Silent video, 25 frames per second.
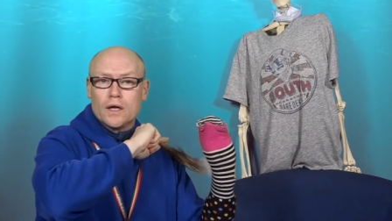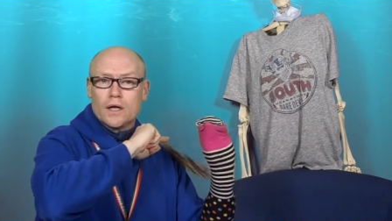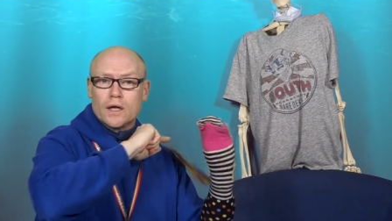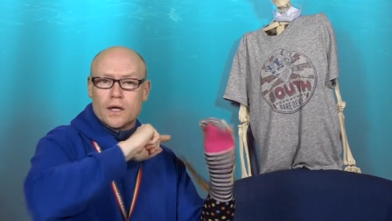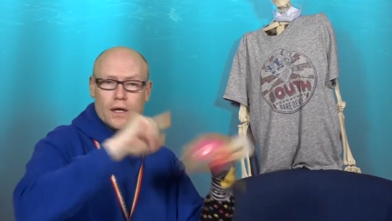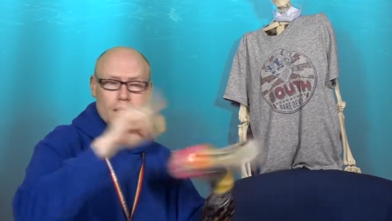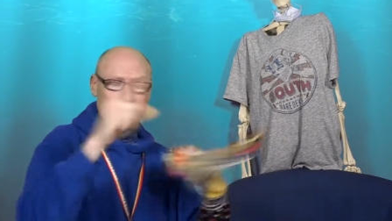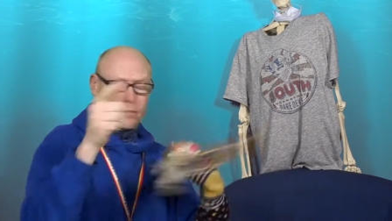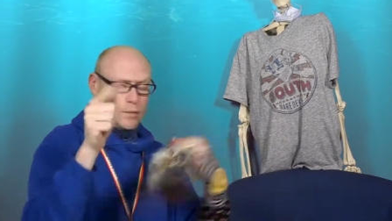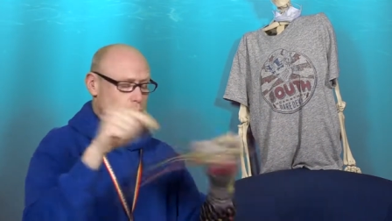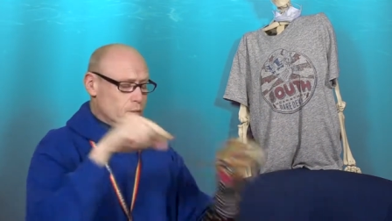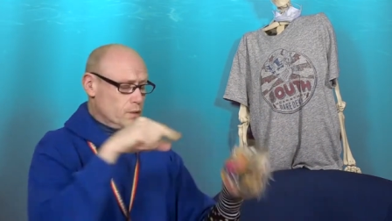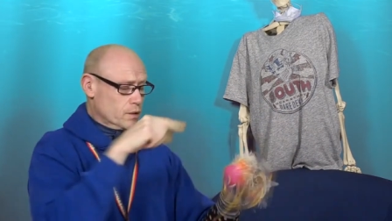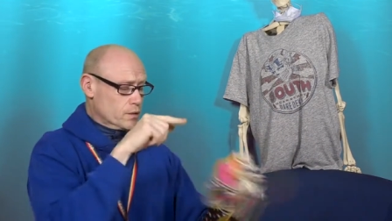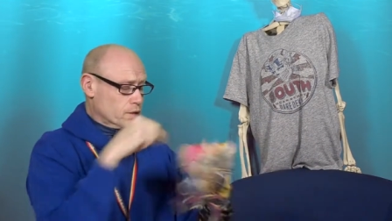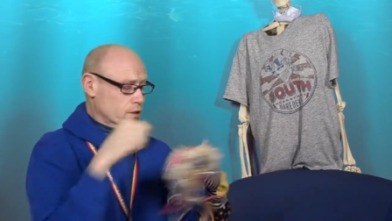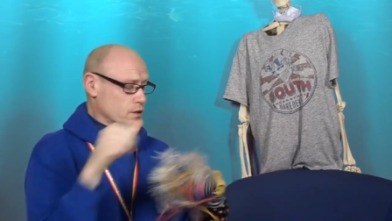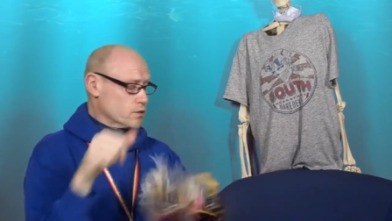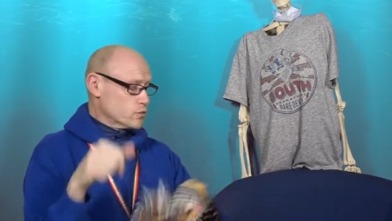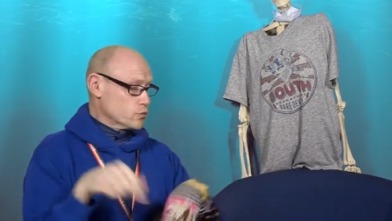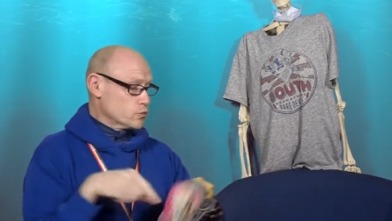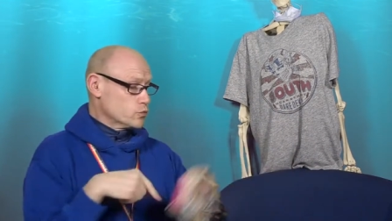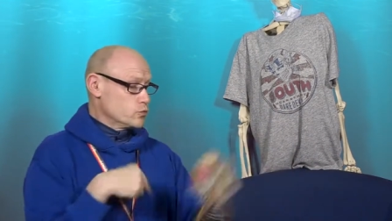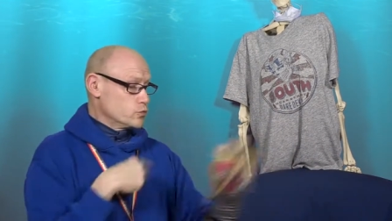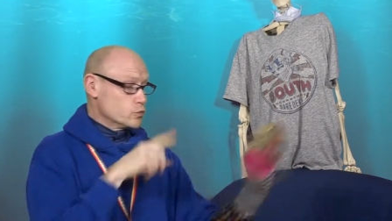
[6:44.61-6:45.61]
Happy birthday
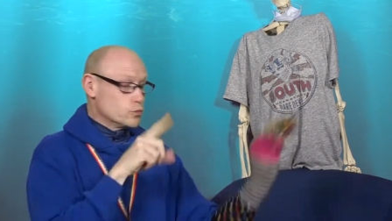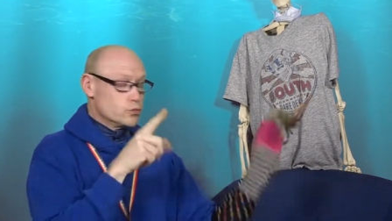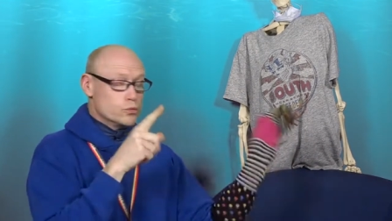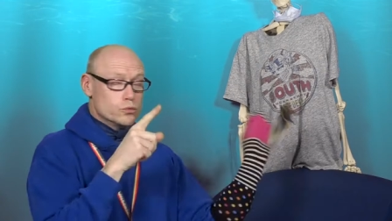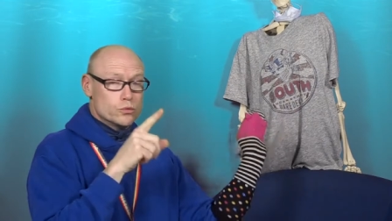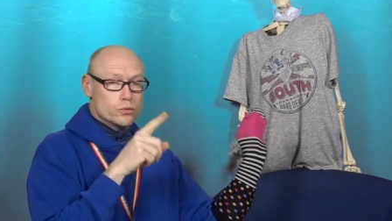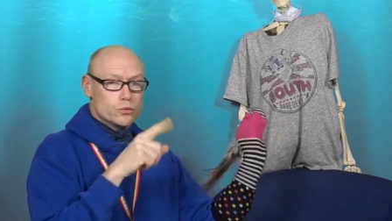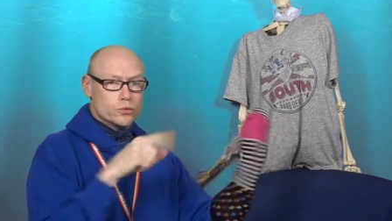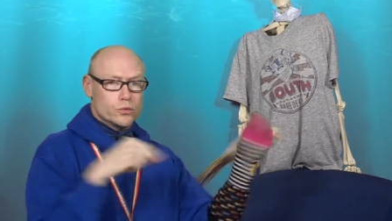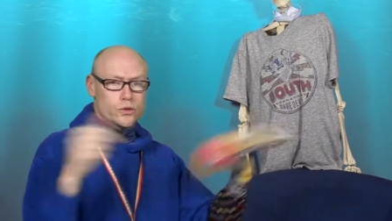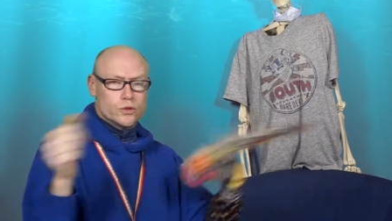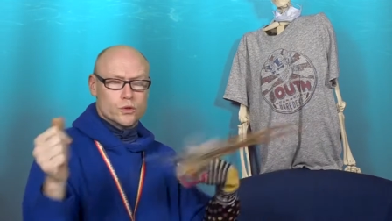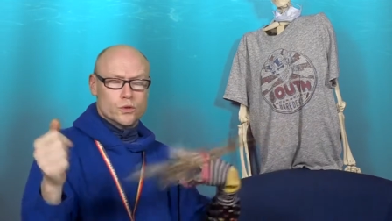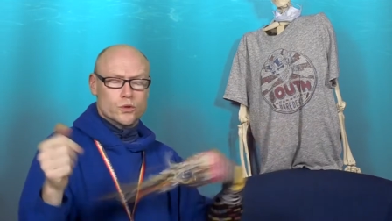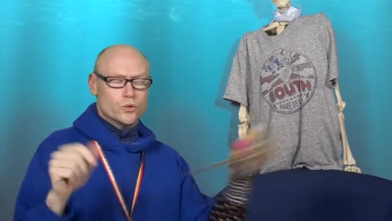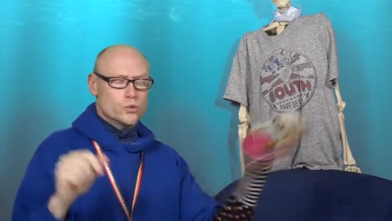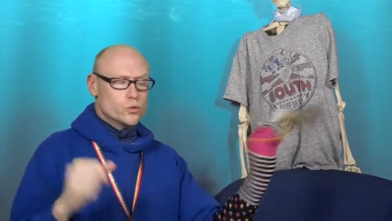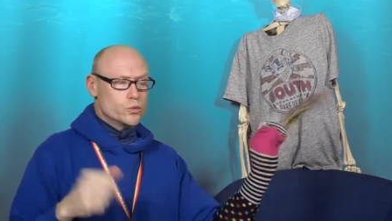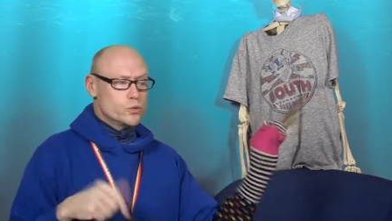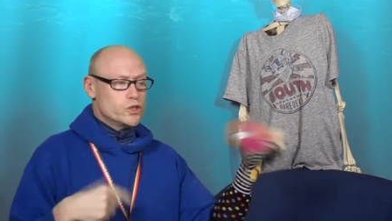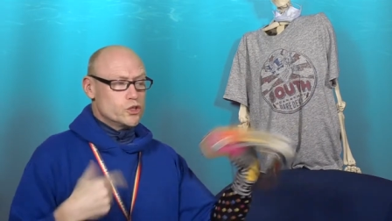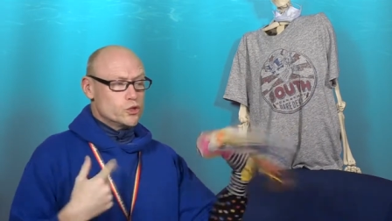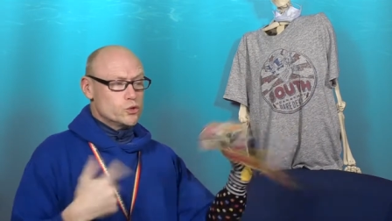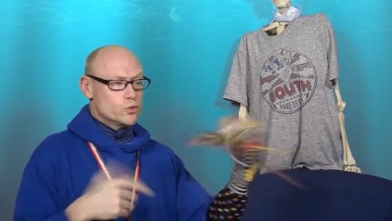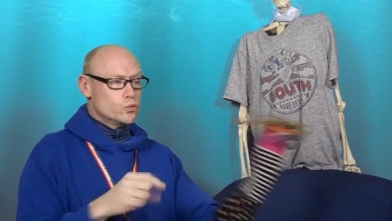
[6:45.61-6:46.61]
to you.
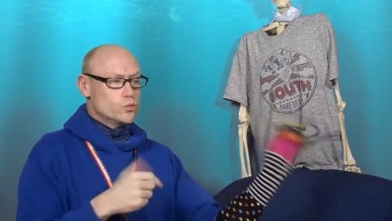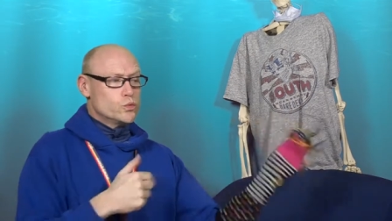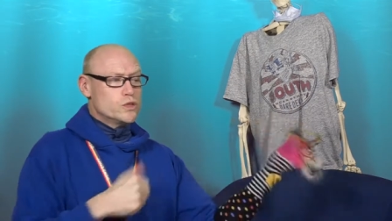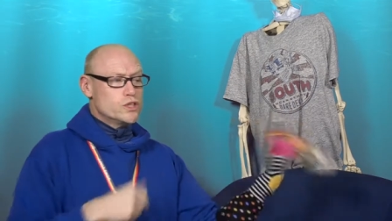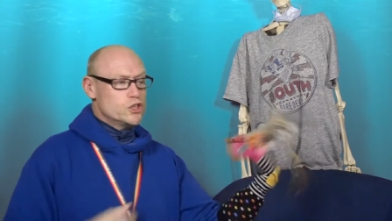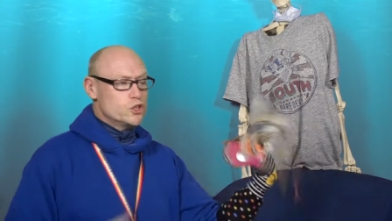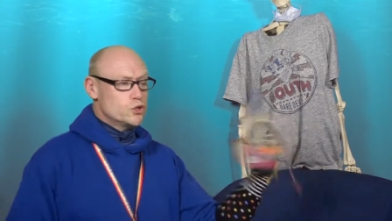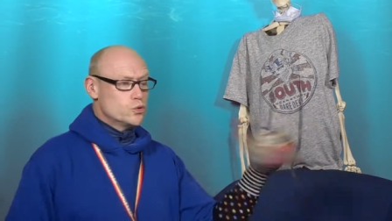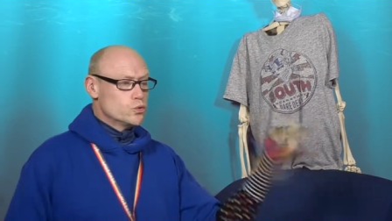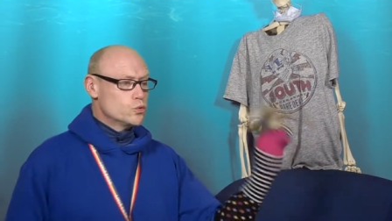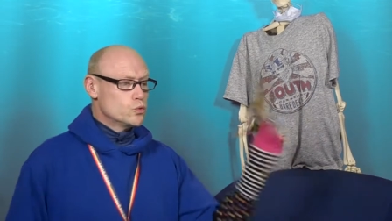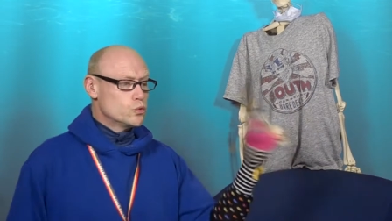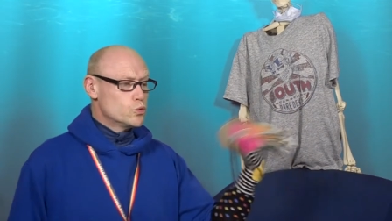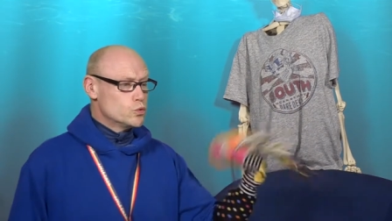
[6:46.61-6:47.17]
You, you, you.